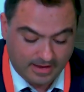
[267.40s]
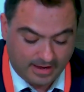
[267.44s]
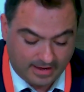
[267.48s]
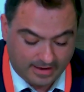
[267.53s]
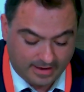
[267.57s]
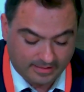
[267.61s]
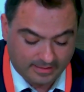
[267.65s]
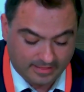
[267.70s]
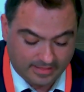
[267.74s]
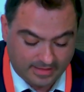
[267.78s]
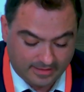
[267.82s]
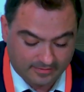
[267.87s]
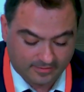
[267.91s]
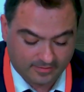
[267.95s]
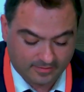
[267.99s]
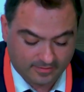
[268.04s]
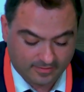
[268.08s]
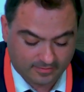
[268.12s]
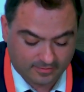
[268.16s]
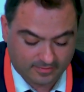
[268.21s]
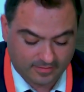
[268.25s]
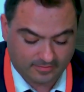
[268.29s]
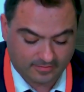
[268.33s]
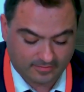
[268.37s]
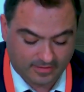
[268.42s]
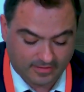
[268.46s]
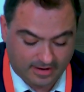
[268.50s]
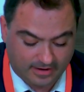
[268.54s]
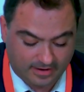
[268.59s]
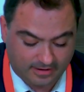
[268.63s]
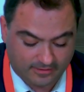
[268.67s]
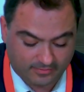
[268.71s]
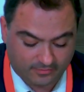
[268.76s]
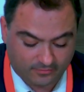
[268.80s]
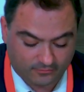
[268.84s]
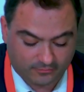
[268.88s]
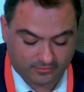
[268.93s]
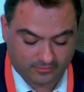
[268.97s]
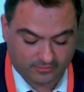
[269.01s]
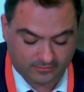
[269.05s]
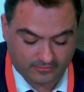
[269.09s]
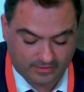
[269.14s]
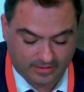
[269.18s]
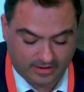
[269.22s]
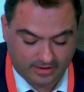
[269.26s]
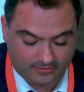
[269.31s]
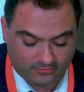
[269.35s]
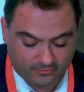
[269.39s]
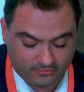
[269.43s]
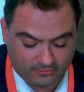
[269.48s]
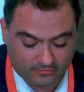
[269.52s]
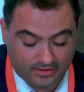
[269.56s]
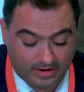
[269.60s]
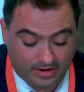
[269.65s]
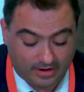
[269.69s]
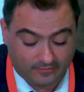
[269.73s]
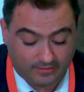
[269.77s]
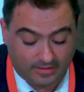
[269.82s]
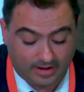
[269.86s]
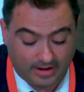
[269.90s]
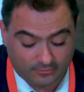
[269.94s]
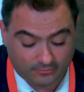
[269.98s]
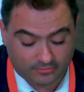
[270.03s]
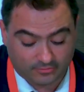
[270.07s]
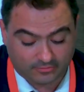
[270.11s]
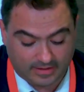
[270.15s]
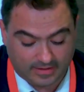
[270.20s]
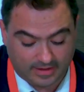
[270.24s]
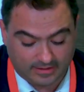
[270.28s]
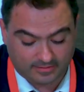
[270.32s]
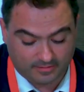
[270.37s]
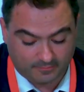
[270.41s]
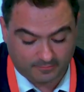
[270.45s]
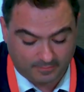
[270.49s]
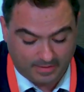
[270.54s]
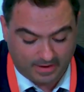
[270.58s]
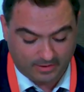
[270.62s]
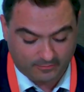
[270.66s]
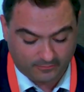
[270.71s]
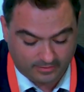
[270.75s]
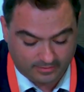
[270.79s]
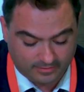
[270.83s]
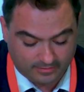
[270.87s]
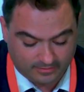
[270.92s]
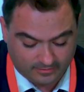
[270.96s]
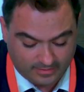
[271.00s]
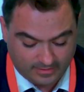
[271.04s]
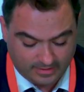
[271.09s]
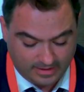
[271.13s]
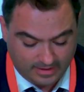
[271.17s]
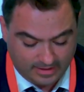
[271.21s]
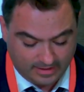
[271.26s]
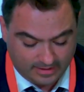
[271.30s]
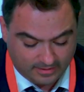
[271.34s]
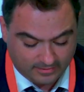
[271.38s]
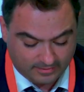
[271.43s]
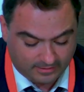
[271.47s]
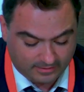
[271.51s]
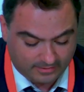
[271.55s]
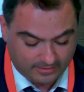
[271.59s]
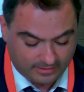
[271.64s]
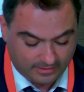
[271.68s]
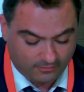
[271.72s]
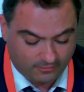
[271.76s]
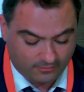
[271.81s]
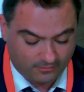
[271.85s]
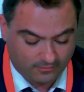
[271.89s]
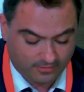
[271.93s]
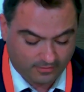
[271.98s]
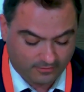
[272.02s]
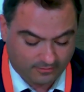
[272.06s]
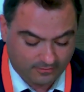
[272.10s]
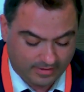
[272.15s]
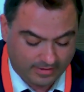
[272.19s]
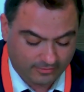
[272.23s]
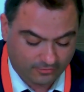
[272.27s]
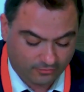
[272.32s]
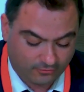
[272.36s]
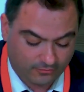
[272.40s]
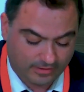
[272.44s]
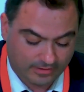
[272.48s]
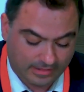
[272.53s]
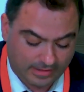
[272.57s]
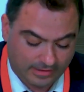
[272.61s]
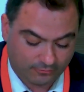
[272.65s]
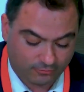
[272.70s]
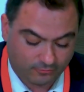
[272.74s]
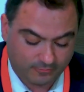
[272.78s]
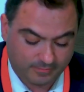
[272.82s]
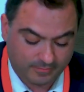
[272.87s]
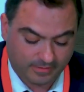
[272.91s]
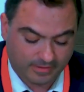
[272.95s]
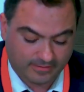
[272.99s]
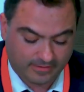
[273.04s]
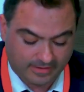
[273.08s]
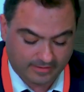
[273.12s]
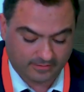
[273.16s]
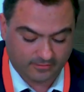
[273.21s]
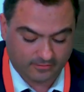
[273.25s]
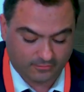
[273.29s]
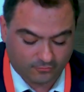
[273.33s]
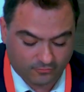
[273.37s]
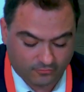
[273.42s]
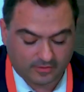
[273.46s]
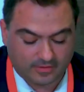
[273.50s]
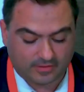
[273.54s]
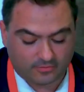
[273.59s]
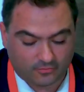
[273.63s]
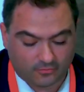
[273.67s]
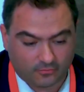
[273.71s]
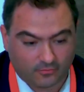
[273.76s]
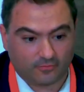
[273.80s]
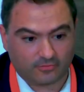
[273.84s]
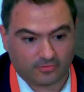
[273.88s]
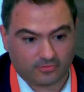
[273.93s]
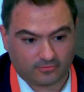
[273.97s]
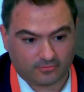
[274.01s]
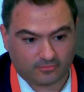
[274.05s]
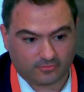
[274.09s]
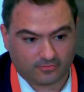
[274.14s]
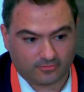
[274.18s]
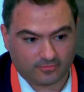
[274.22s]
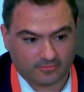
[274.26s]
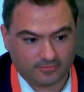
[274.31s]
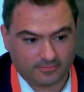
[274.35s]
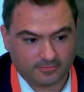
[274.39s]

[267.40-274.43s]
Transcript: unless such acts or transactions are outside the powers that the law grants or allows to be granted to such officers.